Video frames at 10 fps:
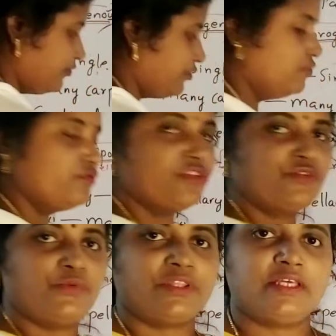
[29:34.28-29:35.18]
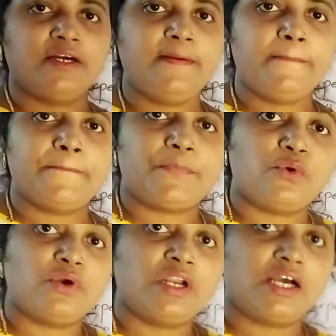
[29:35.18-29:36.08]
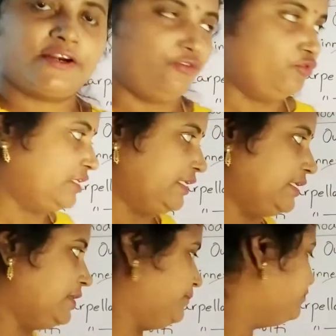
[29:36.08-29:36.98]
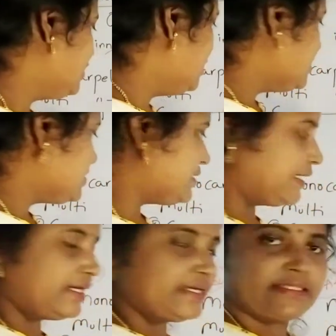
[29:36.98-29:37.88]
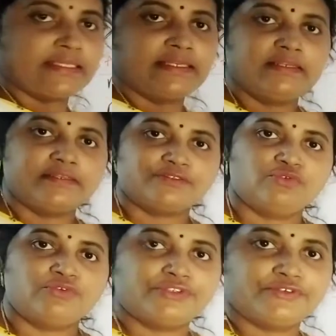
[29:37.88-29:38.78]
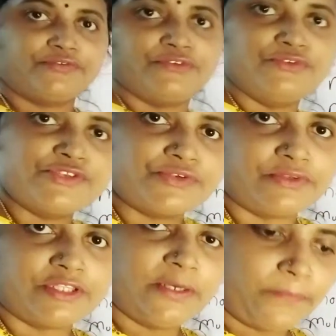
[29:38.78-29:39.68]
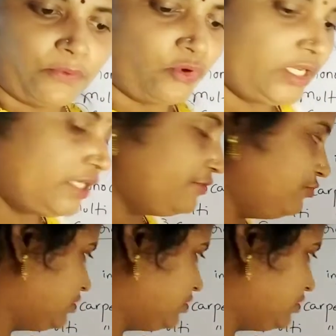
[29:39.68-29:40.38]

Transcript: fused with the polar nuclei. Second cell is going to fused with the polar